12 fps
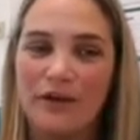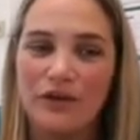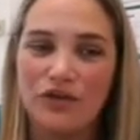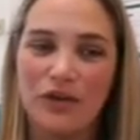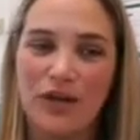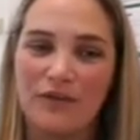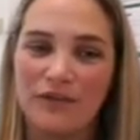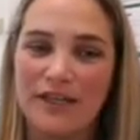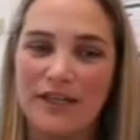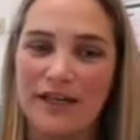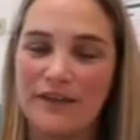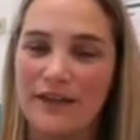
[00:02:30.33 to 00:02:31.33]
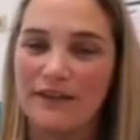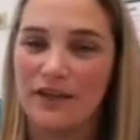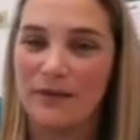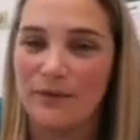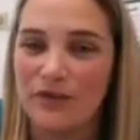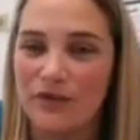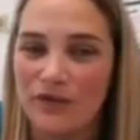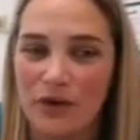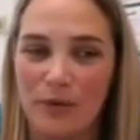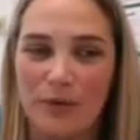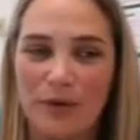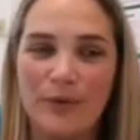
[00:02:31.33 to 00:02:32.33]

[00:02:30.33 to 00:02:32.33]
because you haven't taken that time to stop.